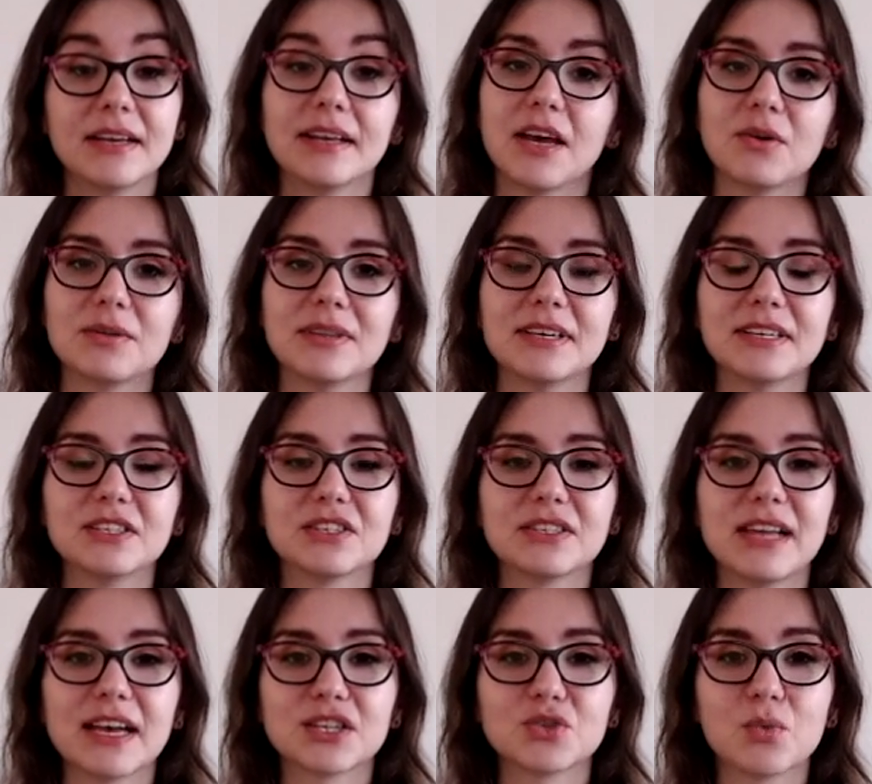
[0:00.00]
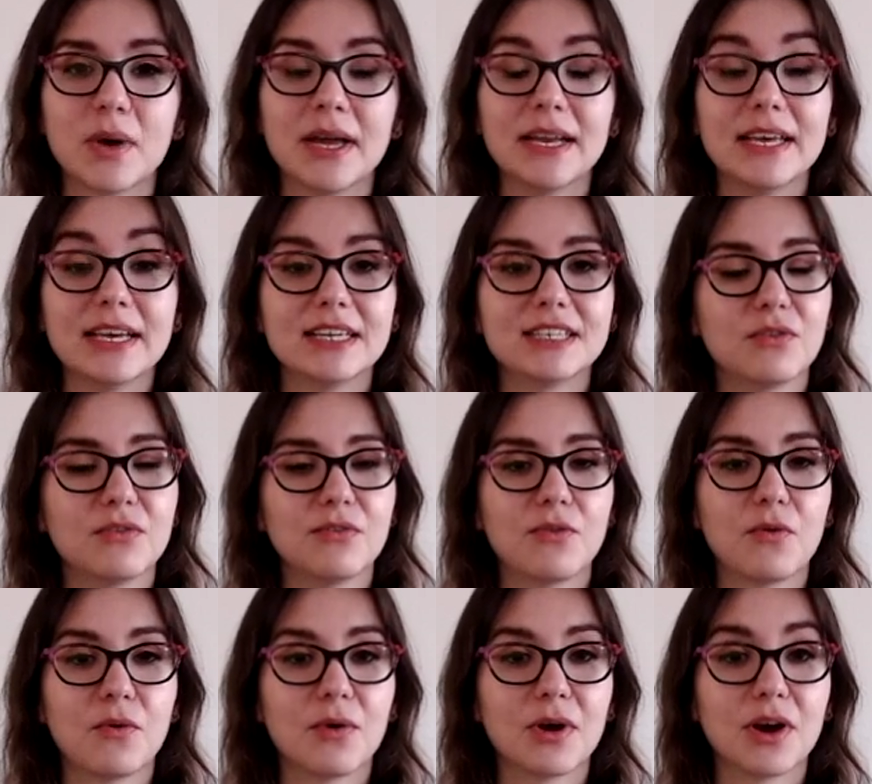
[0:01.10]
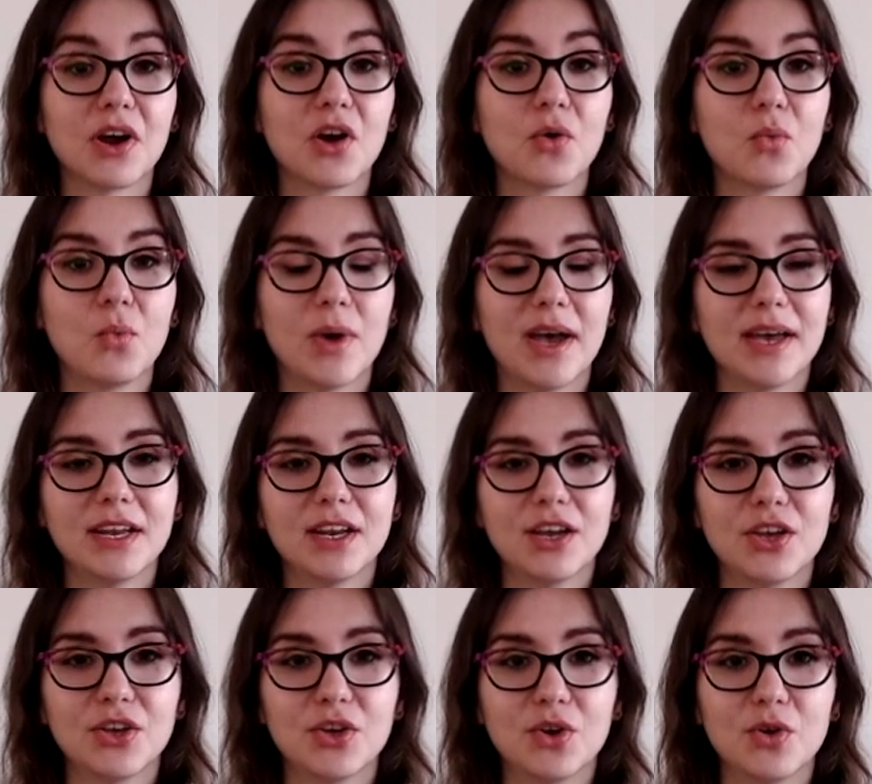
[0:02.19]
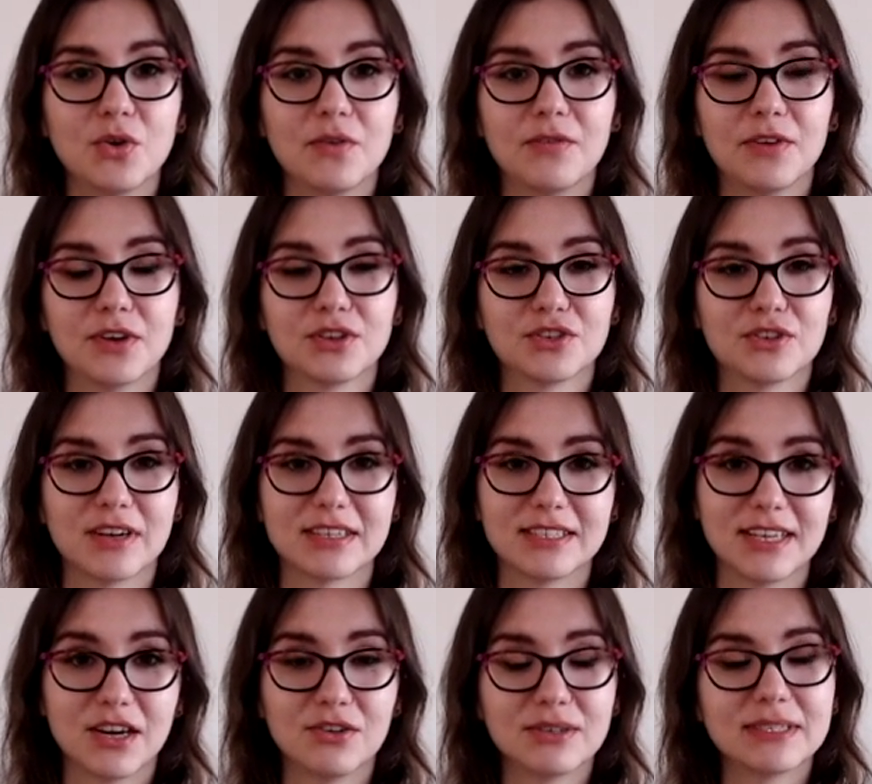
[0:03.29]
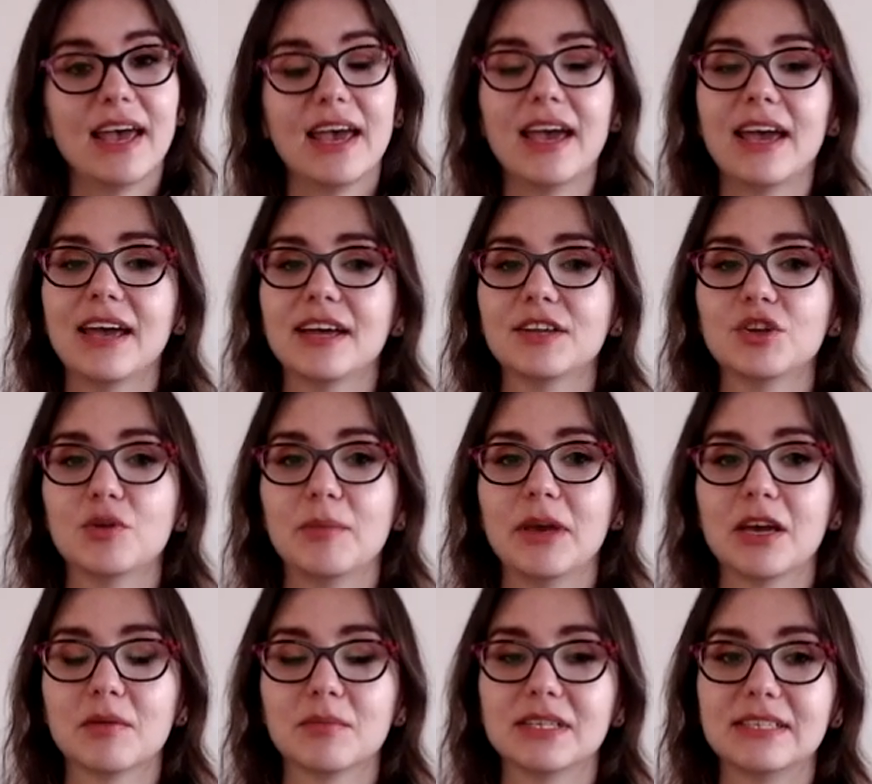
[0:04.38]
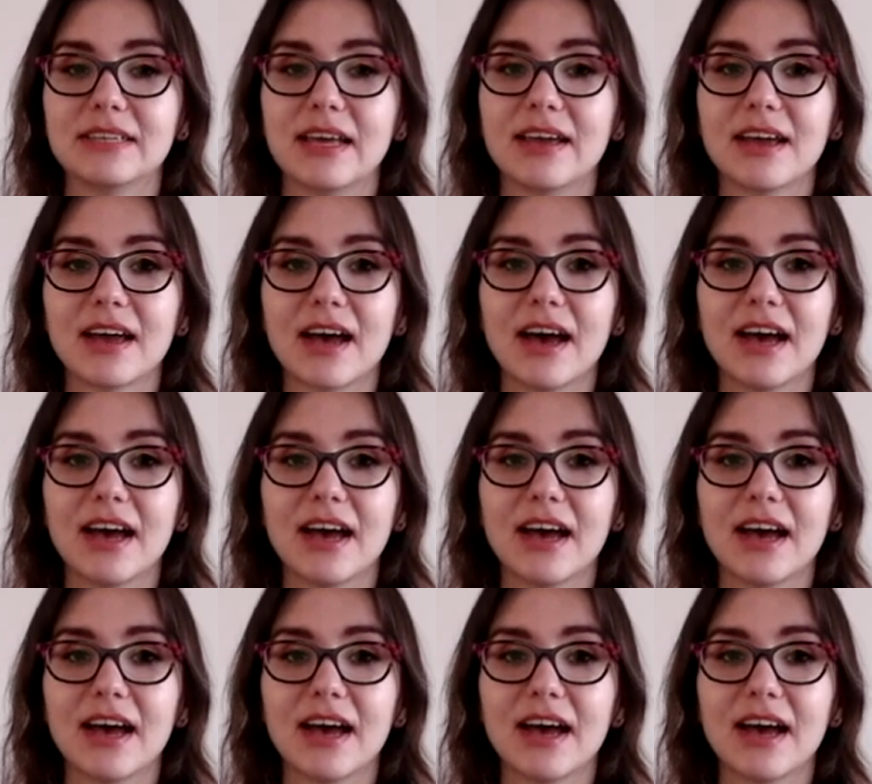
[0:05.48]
Now, this next one is for when you feel stressed out and you make a mistake.